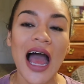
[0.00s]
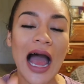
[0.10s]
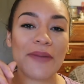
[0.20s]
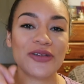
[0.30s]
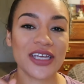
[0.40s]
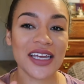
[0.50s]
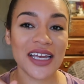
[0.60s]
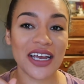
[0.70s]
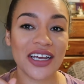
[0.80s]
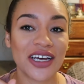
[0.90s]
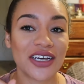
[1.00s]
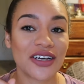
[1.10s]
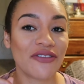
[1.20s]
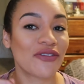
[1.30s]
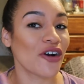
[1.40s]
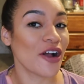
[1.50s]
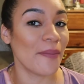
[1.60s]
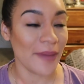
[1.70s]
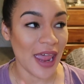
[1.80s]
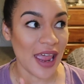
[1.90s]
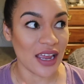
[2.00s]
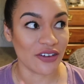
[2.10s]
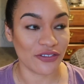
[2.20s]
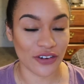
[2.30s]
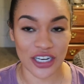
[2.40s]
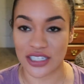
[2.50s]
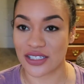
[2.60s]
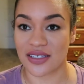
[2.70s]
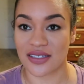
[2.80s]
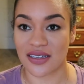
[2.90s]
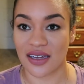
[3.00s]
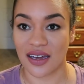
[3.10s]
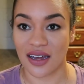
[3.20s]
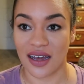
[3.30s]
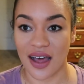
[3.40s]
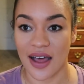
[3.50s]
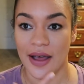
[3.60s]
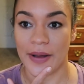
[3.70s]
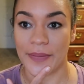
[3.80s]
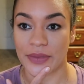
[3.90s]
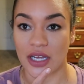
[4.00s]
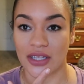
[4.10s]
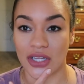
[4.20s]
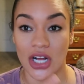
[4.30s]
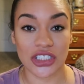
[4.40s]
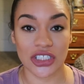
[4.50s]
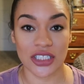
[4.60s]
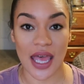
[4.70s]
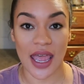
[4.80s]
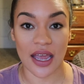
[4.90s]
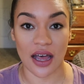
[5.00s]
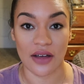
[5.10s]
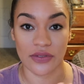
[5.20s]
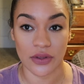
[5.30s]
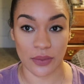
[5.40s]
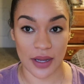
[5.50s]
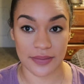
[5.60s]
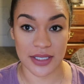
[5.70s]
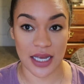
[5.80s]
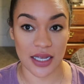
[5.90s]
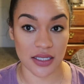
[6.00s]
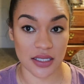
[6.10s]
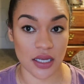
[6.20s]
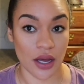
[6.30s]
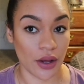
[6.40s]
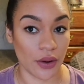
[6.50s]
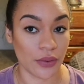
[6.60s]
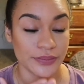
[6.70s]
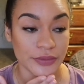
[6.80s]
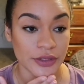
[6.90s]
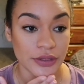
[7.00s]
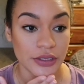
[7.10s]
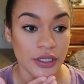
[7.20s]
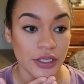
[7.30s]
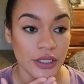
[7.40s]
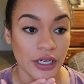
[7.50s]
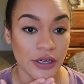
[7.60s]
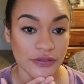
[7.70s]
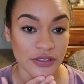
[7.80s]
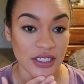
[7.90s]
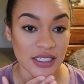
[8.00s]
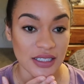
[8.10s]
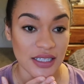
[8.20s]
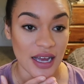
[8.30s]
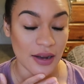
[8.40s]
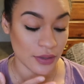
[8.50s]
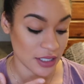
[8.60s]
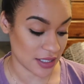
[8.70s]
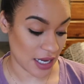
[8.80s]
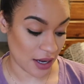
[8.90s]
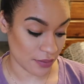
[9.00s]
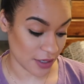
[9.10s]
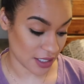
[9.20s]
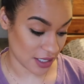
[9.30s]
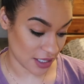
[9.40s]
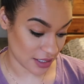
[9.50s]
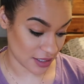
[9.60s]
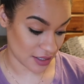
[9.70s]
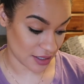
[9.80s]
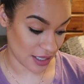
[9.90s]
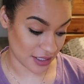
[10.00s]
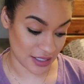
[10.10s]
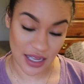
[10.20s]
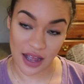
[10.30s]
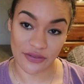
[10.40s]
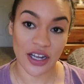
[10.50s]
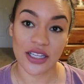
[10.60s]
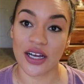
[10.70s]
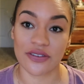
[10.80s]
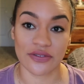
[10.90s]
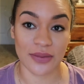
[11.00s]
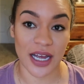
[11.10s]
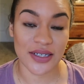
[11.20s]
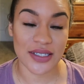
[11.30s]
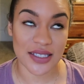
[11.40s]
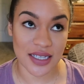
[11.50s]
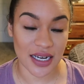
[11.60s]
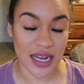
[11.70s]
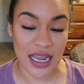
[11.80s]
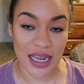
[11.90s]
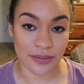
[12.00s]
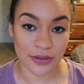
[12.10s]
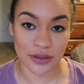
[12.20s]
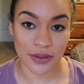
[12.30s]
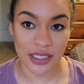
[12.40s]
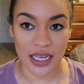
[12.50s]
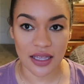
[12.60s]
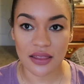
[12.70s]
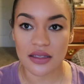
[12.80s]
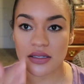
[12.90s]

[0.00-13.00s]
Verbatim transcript: I'm looking for a May first um, launch day of the website. So hopefully that works out because that's not very long from now. It's Sunday, April twenty-eighth.